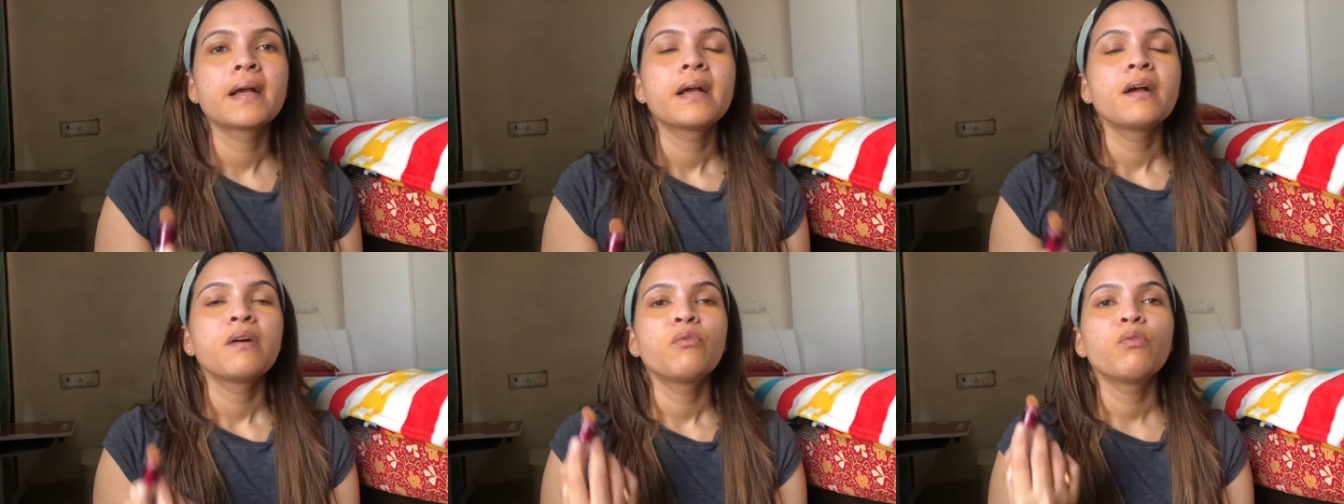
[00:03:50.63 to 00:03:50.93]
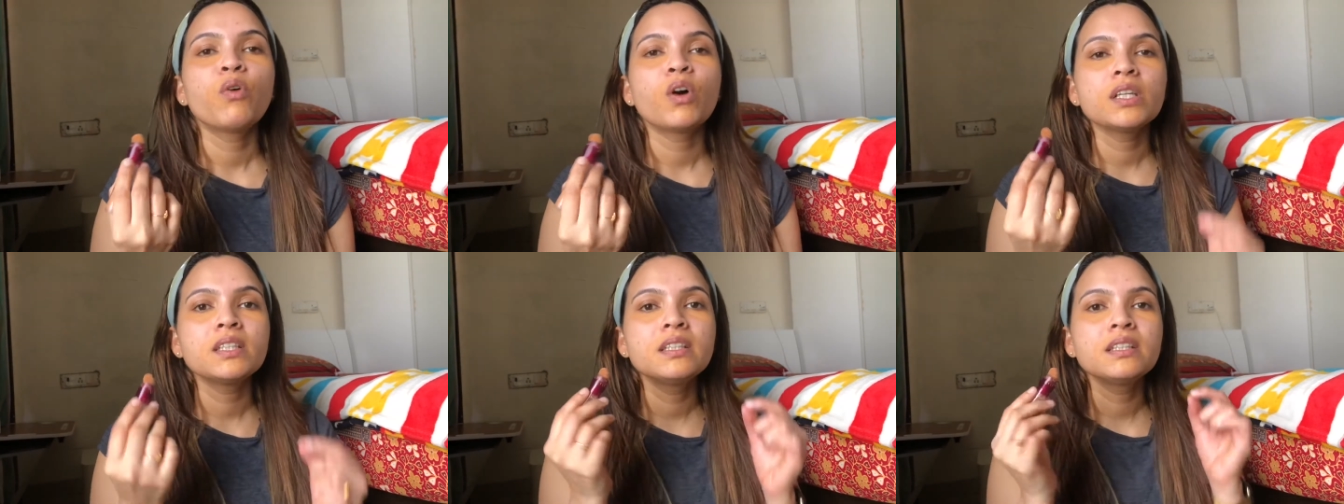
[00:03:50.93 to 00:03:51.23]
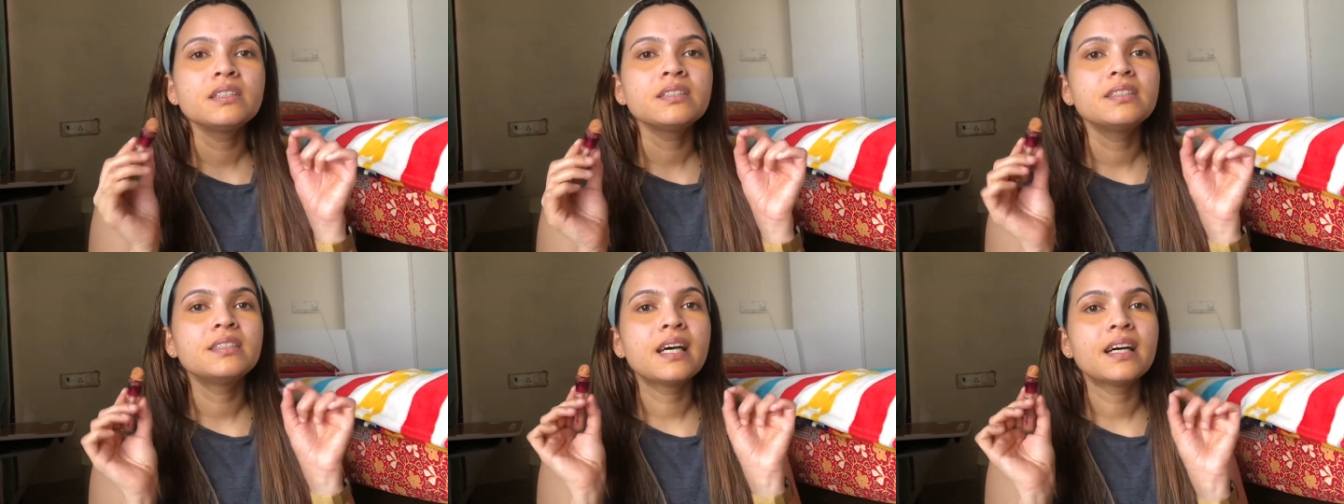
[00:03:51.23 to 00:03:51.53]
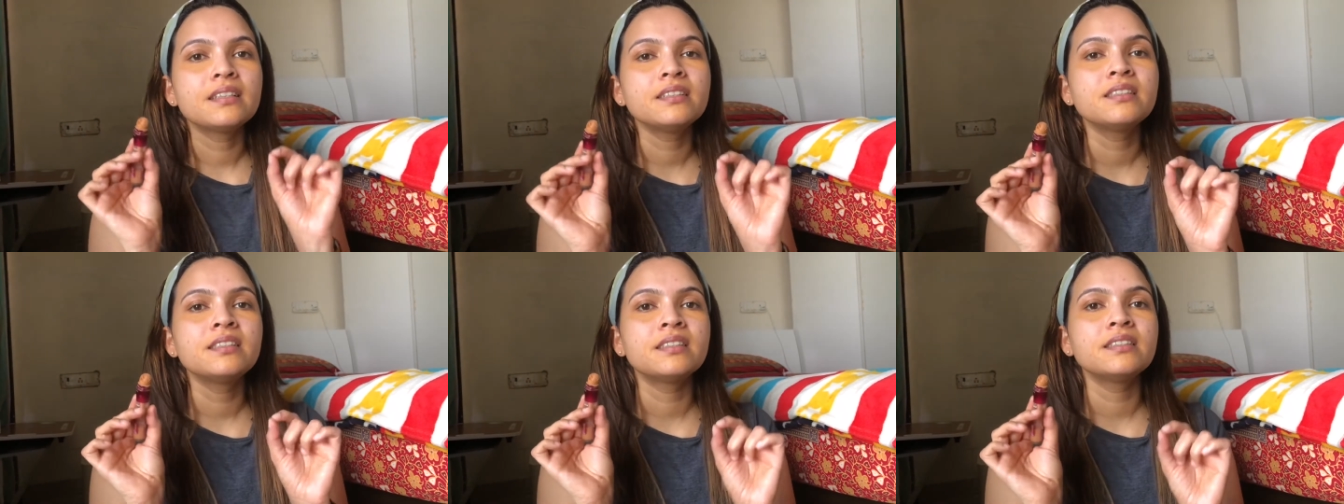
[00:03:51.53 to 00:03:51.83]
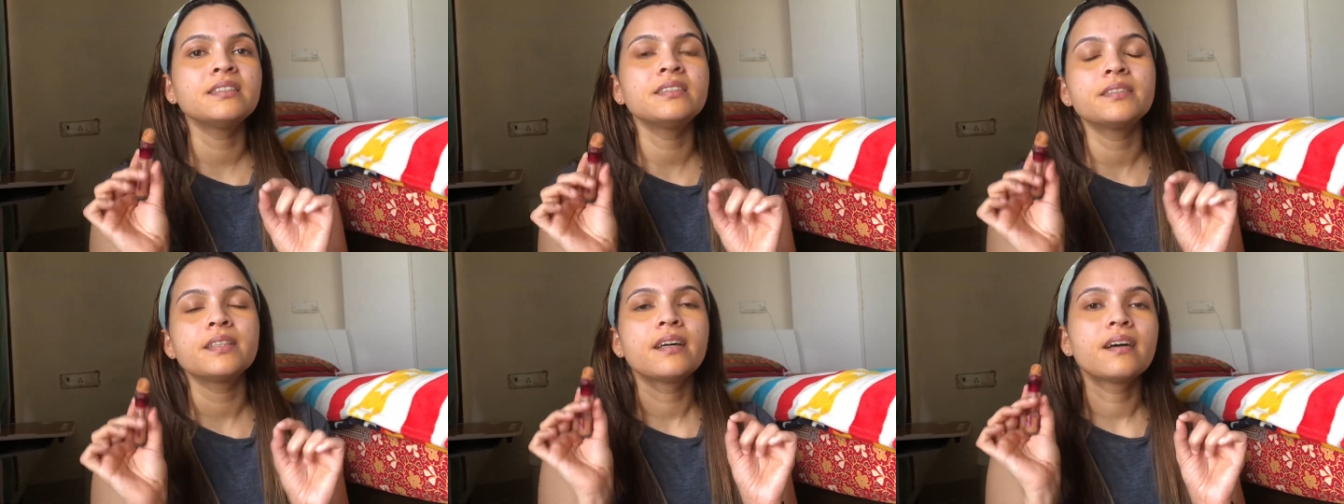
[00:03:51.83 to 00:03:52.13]
what this does
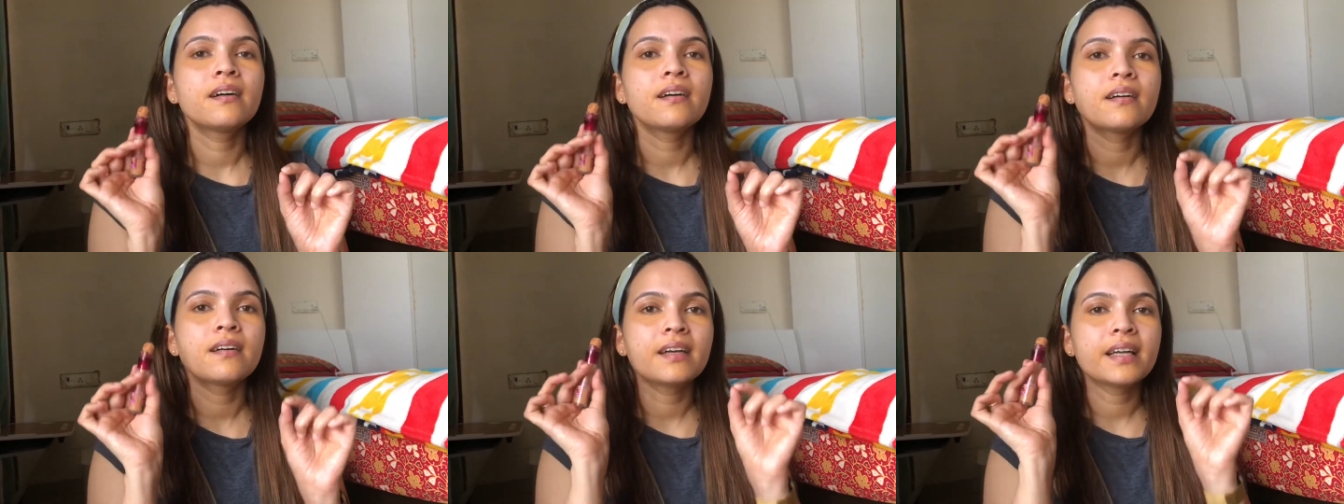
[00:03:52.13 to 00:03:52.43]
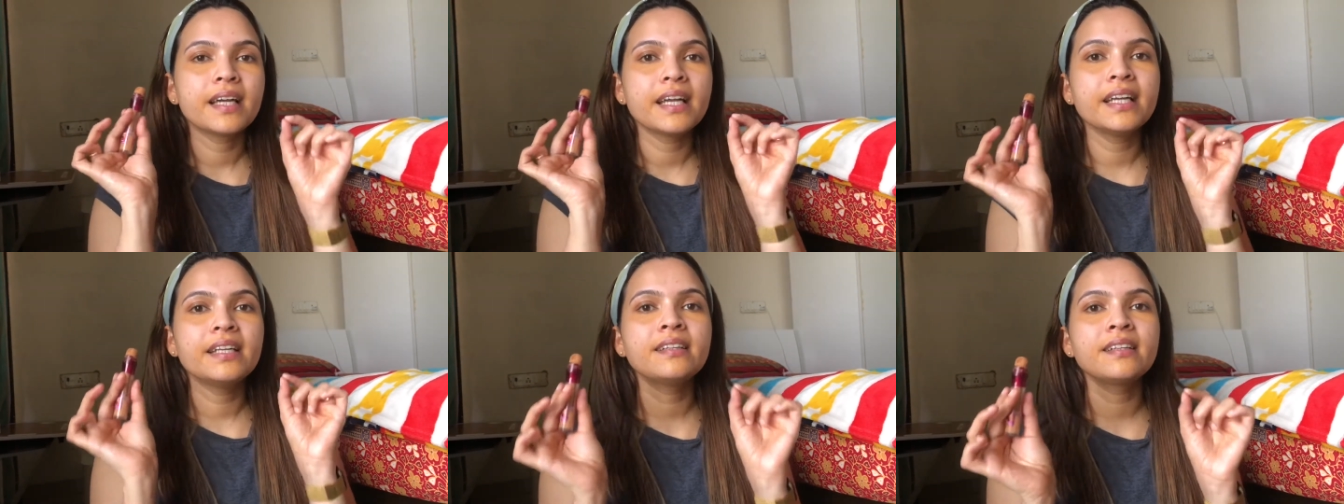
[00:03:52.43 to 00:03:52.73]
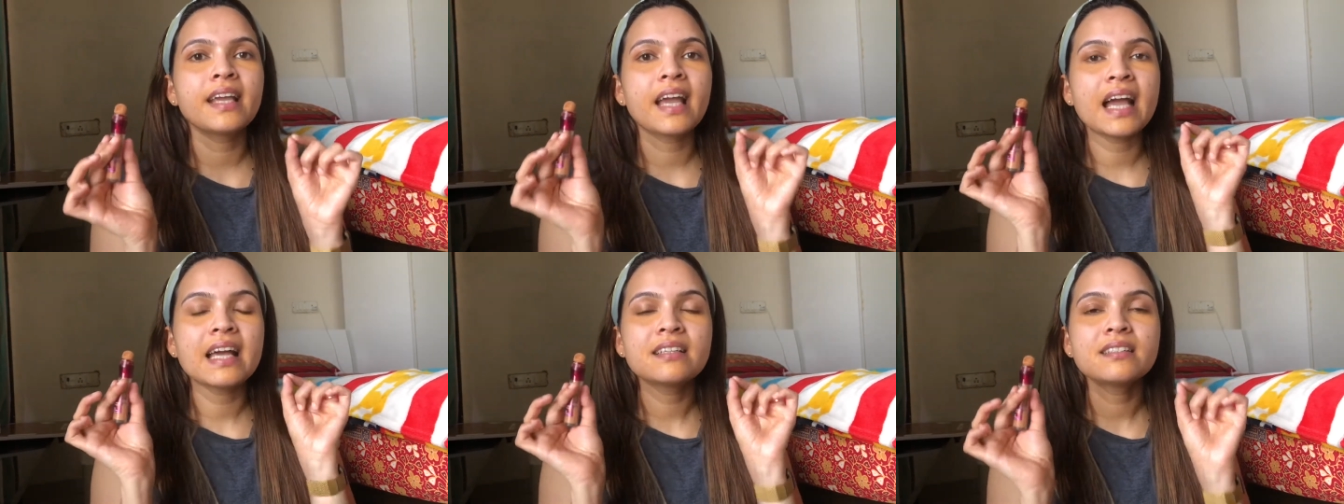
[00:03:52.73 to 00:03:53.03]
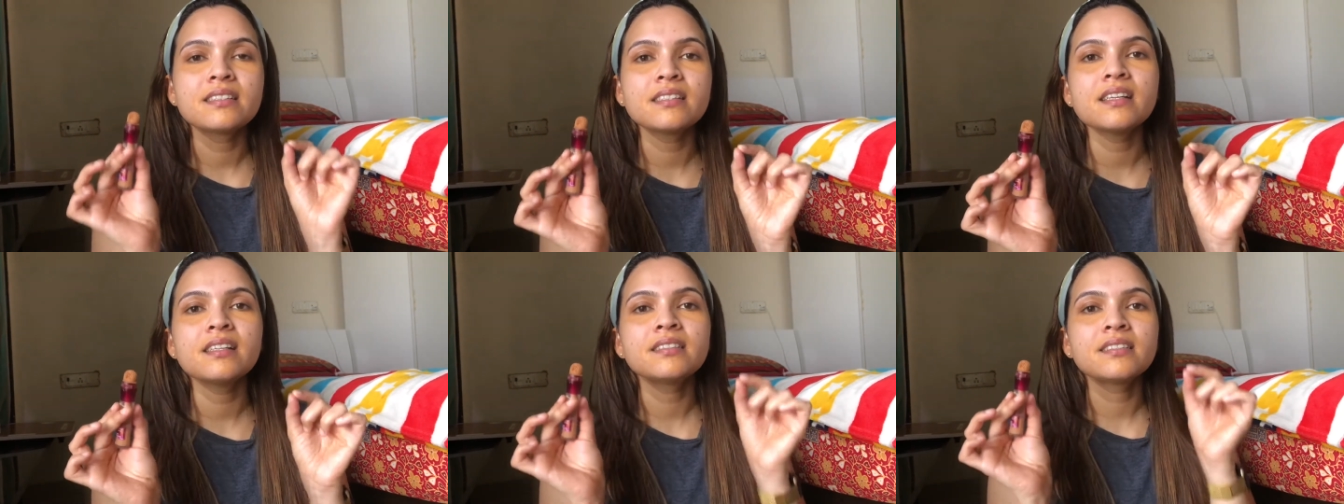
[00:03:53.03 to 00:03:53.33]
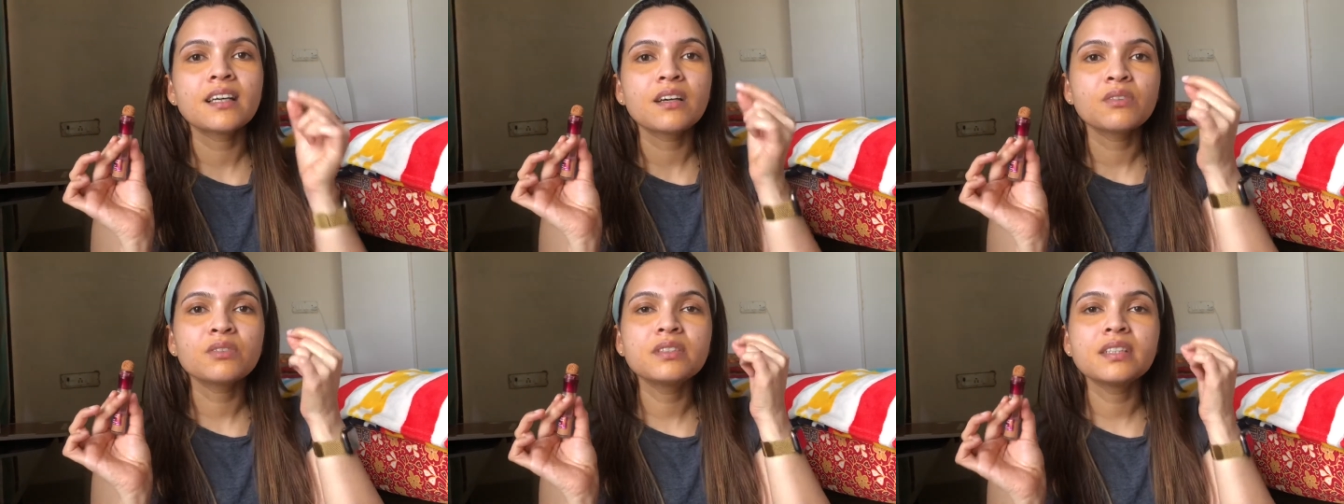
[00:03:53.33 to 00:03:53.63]
is uh, it cancels
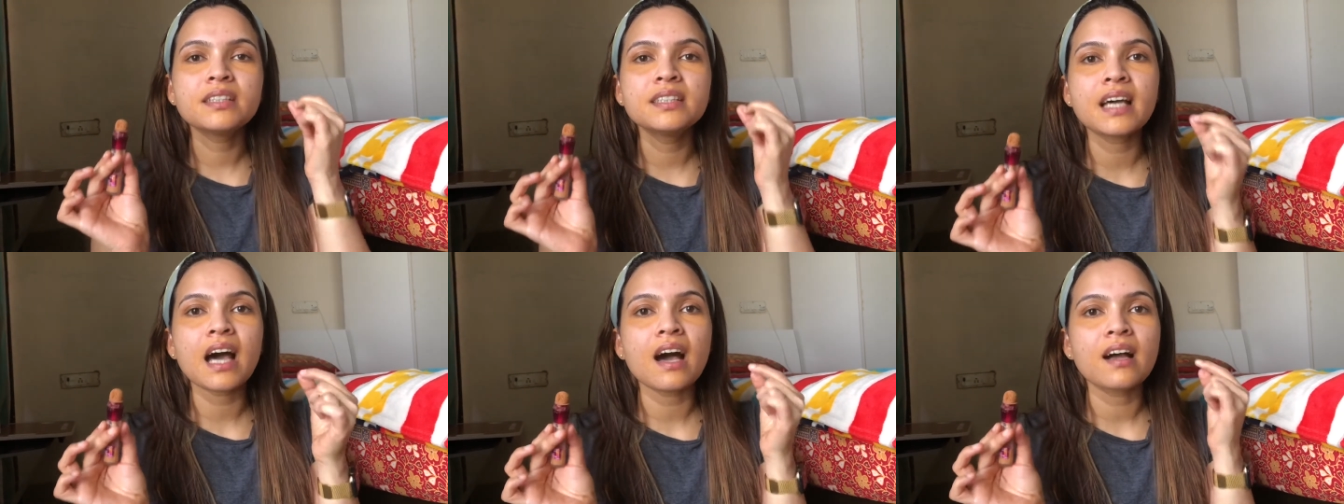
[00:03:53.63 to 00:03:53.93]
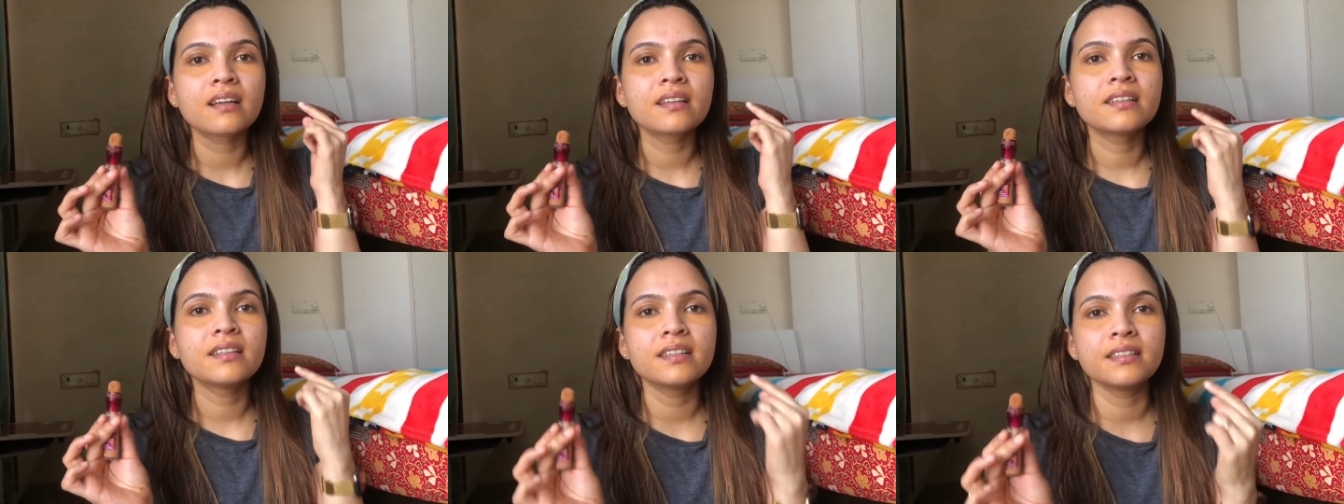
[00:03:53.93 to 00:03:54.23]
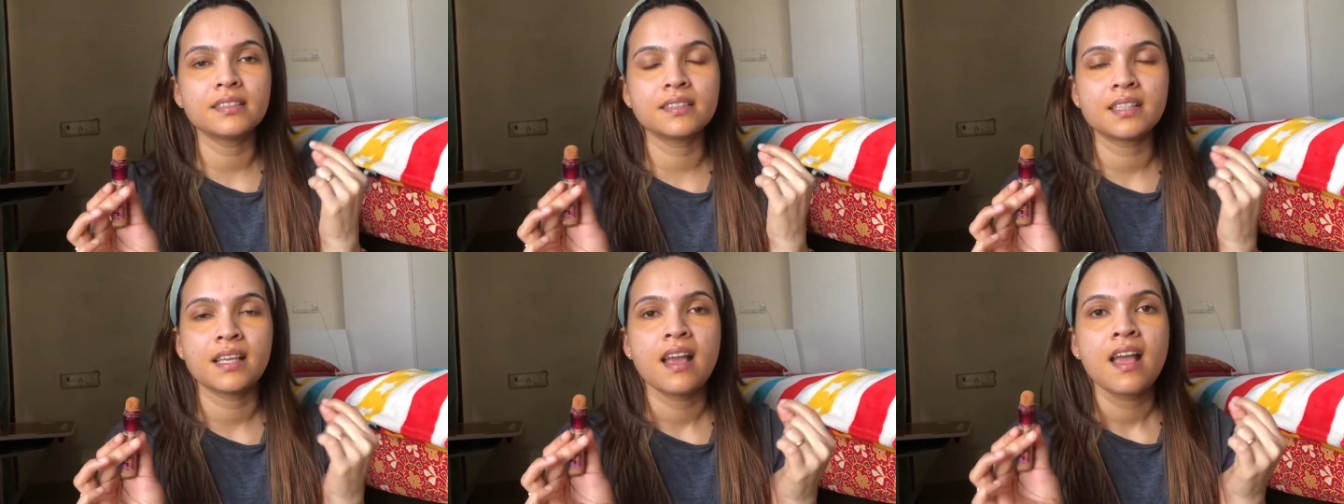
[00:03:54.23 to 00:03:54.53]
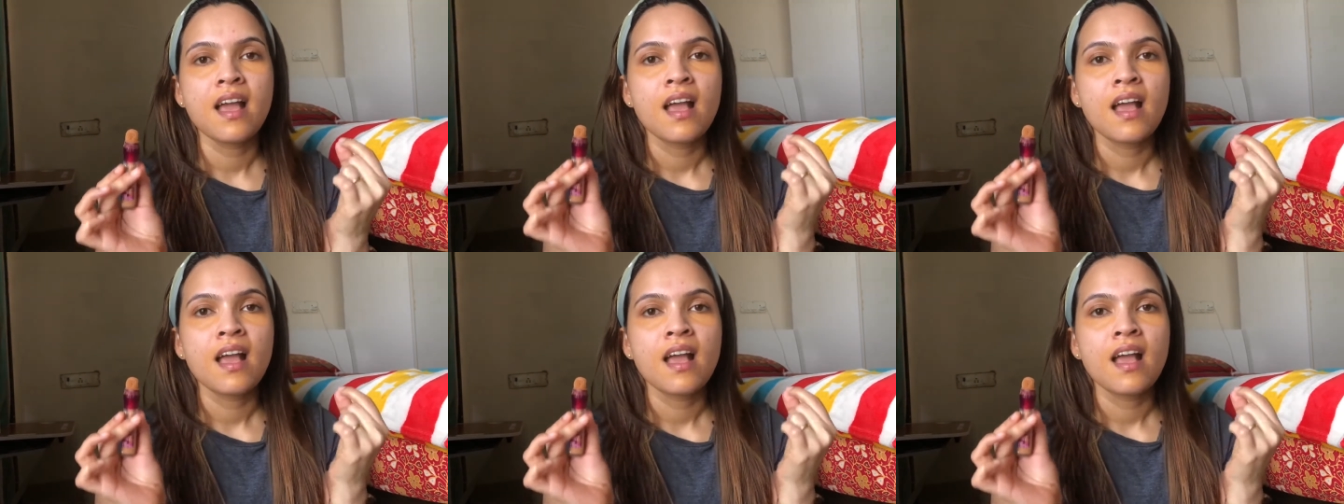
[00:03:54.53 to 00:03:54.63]
out the darkness